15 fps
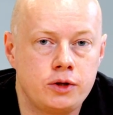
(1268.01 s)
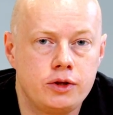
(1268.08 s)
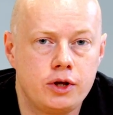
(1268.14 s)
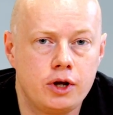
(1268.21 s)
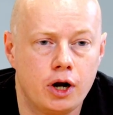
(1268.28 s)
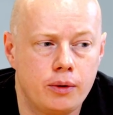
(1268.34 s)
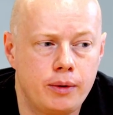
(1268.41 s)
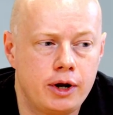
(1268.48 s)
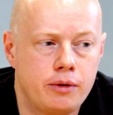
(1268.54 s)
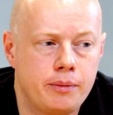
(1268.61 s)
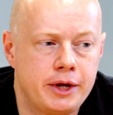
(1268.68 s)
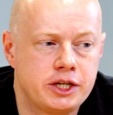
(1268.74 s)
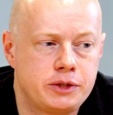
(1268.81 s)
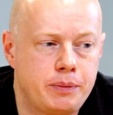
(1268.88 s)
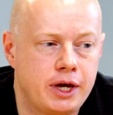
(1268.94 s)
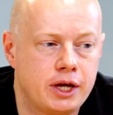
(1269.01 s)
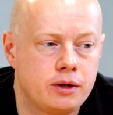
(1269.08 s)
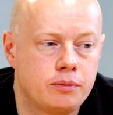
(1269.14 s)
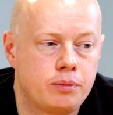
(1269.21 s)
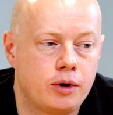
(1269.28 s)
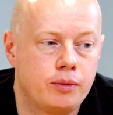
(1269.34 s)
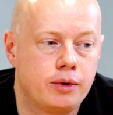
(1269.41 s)
The airway remains
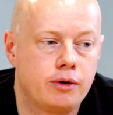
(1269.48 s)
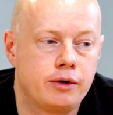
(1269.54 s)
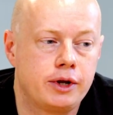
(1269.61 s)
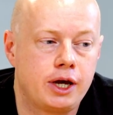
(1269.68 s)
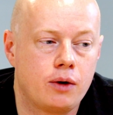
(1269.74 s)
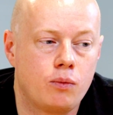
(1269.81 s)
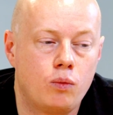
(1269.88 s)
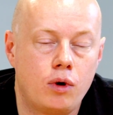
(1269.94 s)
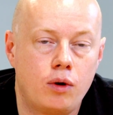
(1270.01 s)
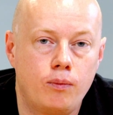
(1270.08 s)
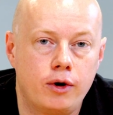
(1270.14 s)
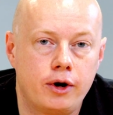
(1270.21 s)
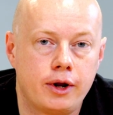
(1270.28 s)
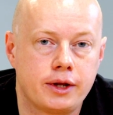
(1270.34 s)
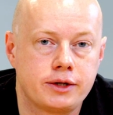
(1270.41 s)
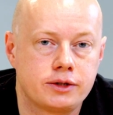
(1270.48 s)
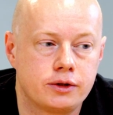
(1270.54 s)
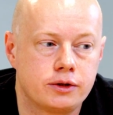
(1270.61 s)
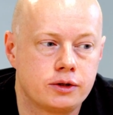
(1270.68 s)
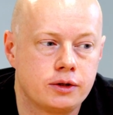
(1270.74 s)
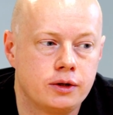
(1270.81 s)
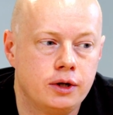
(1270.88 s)
patent, but we're only getting one-word
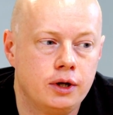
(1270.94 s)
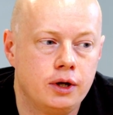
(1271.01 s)
answers.